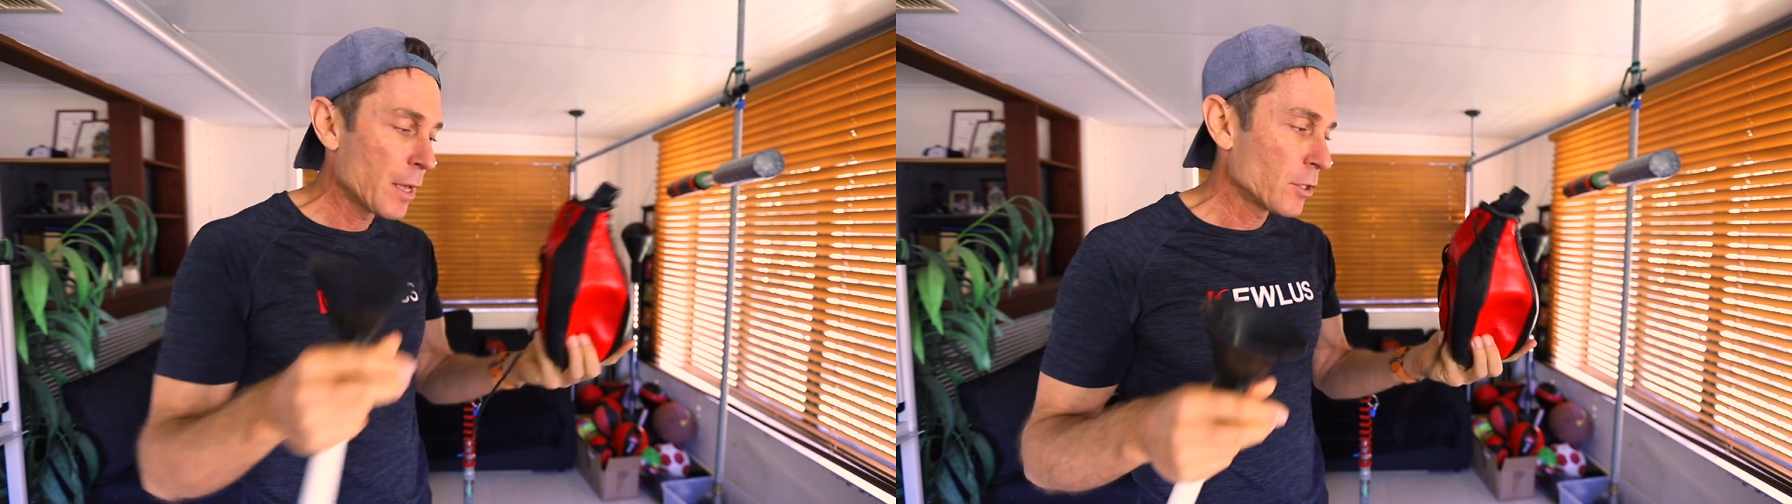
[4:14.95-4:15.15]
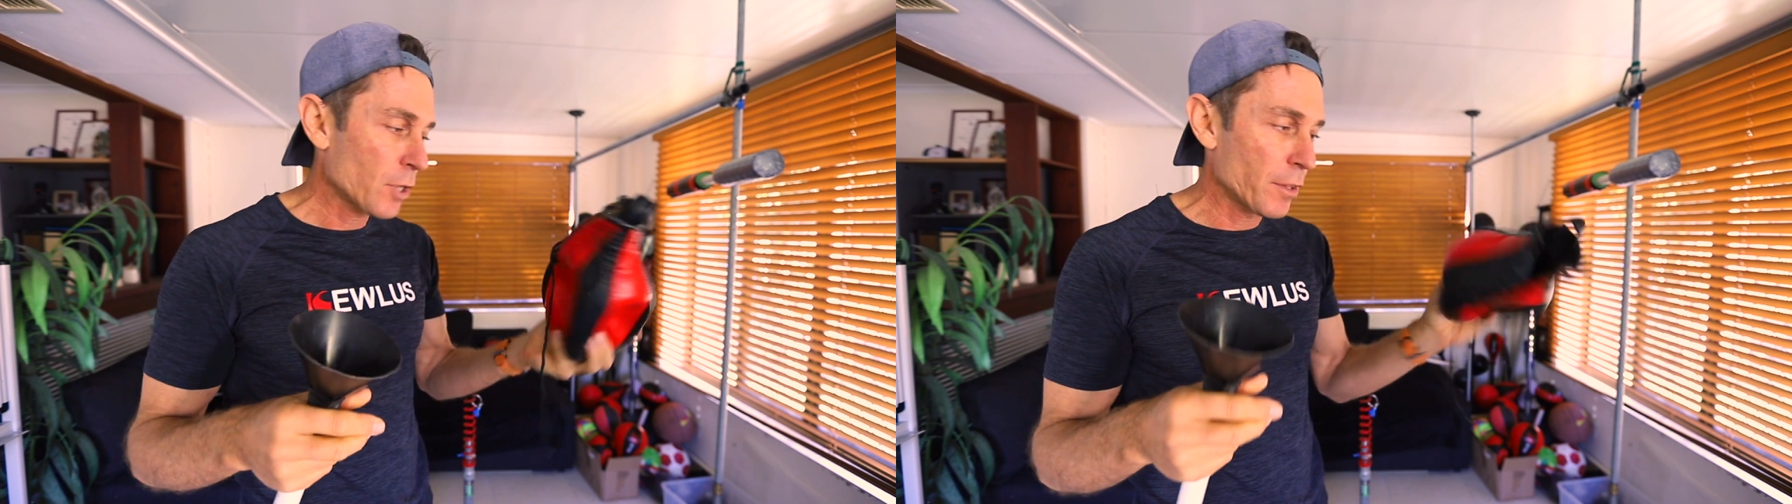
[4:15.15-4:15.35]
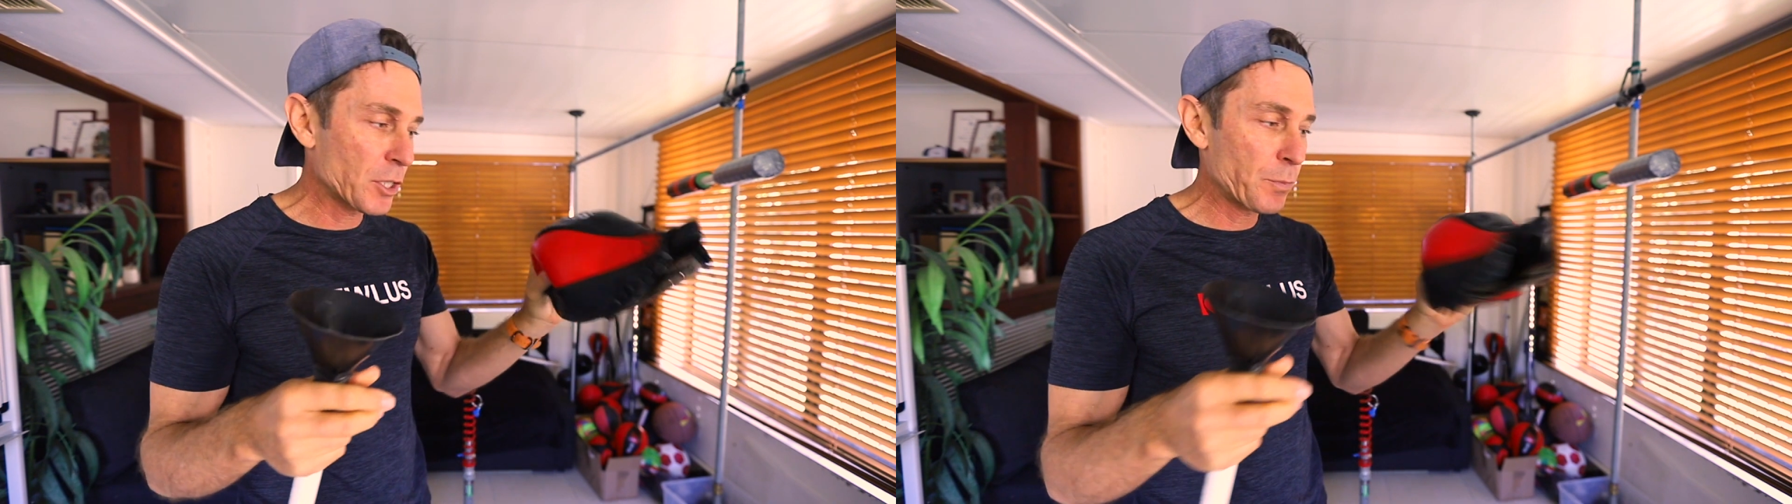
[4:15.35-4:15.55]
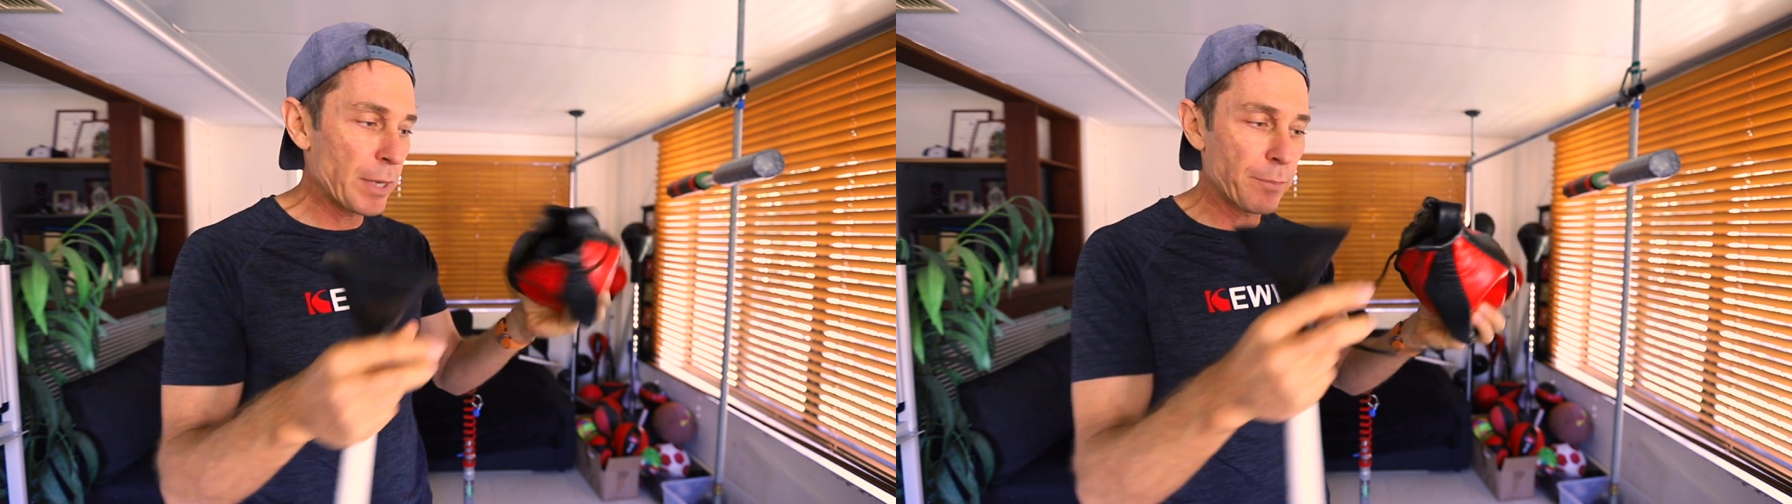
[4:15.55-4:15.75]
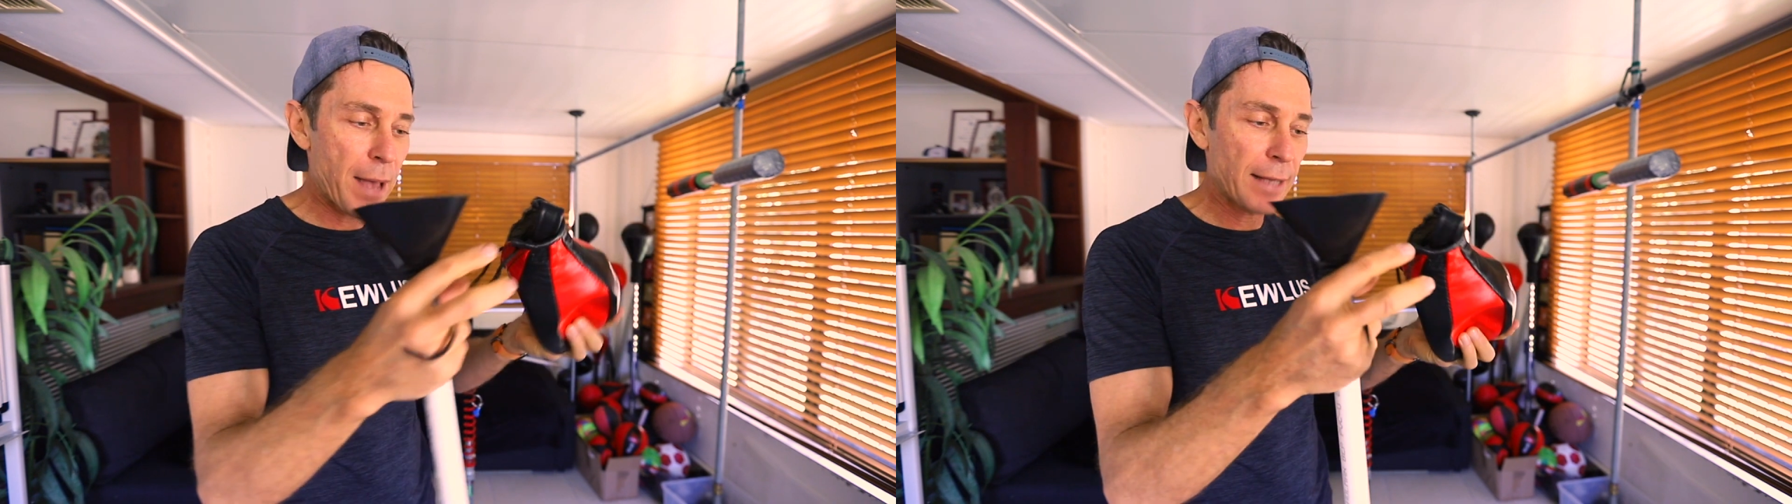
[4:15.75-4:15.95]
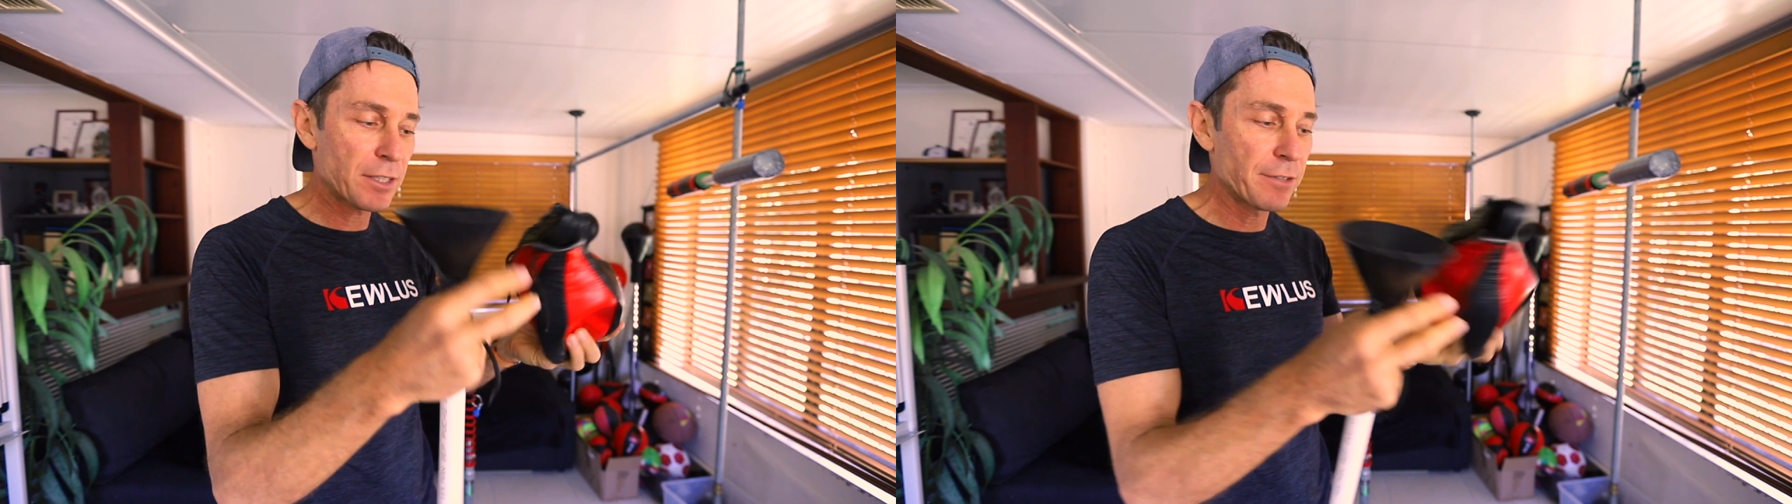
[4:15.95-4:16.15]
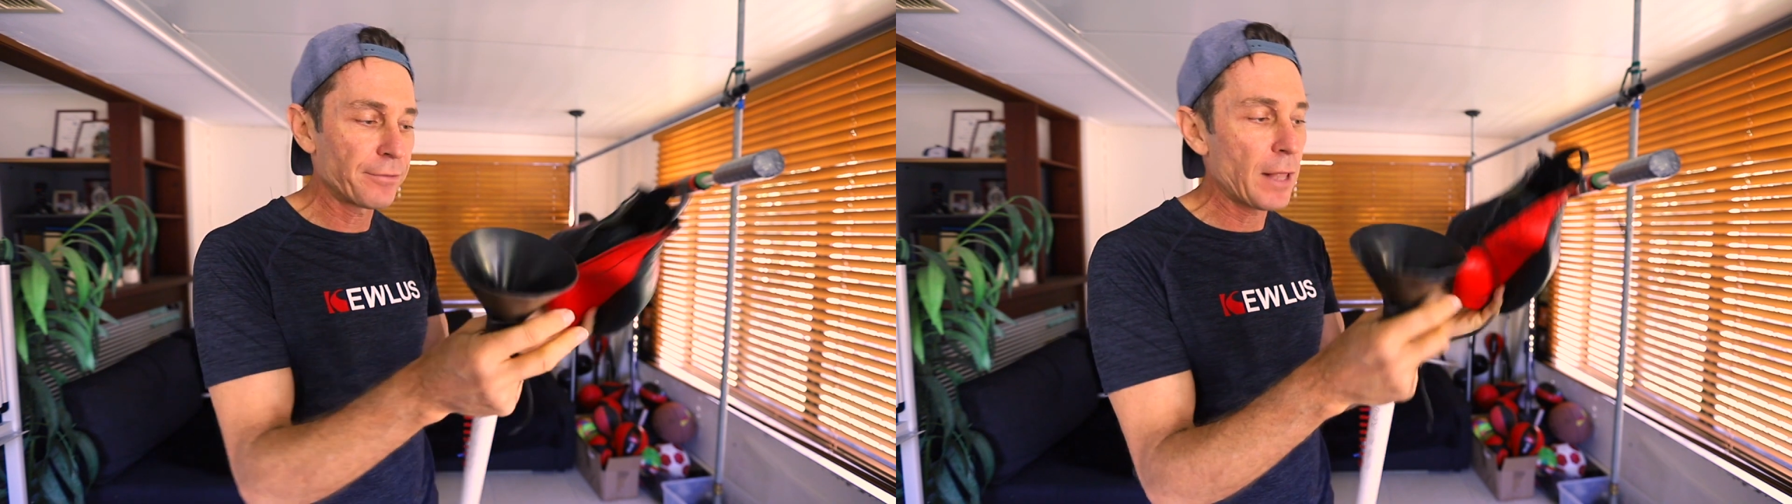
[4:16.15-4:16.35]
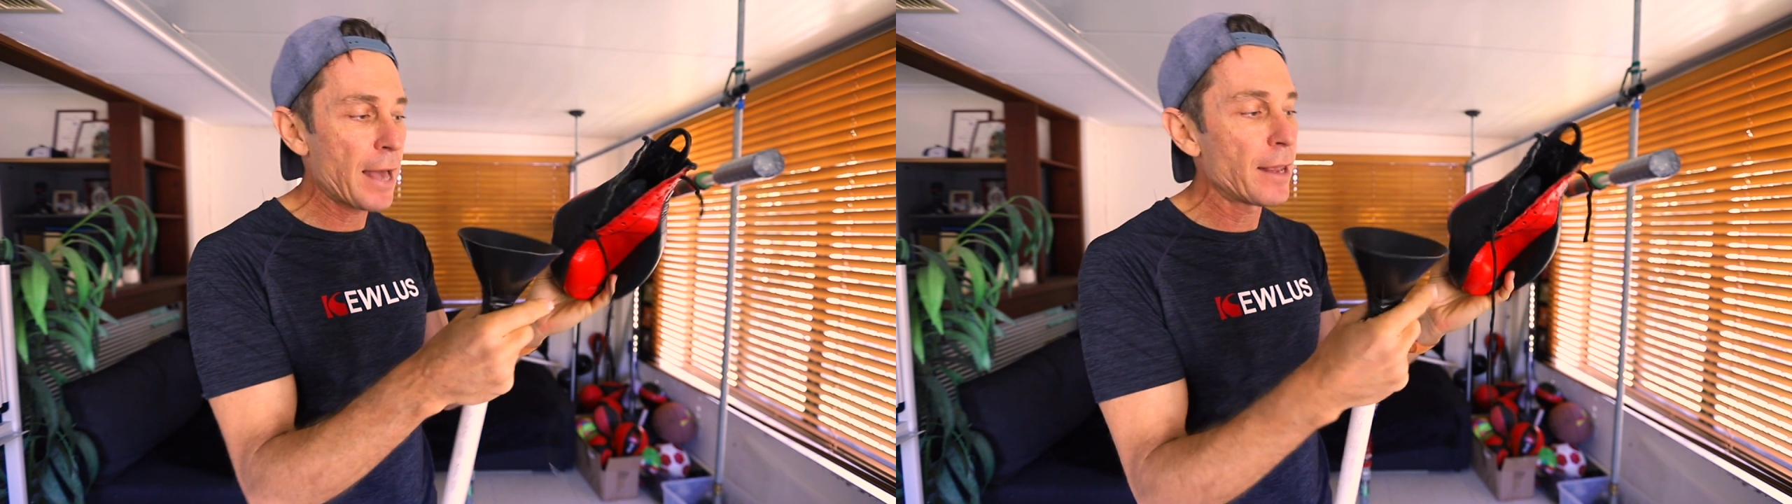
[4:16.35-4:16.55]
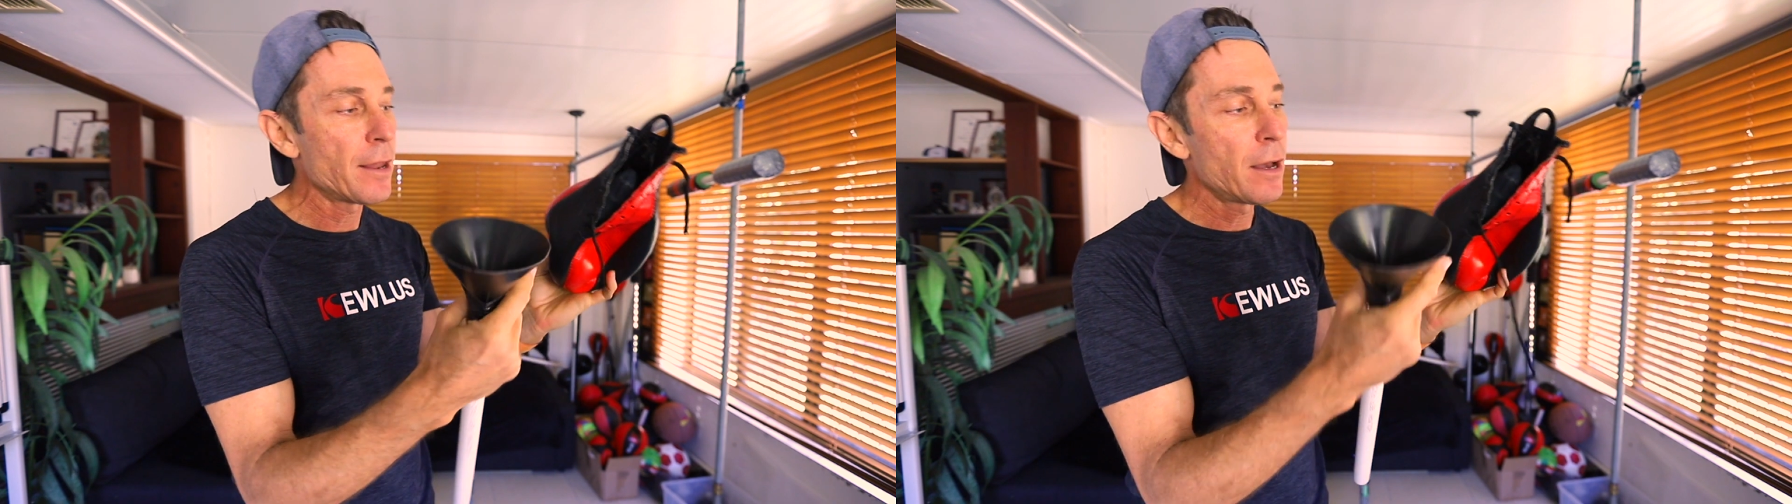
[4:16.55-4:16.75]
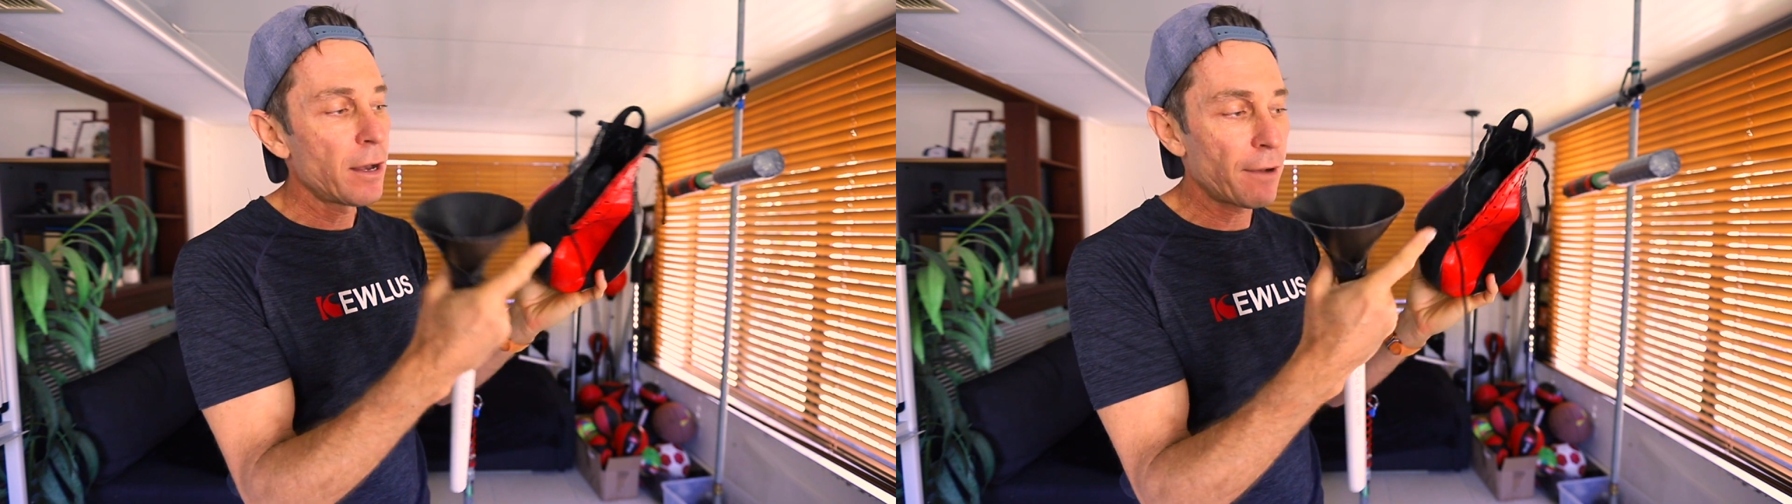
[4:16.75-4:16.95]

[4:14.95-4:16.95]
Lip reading: So the speed bag's deflated.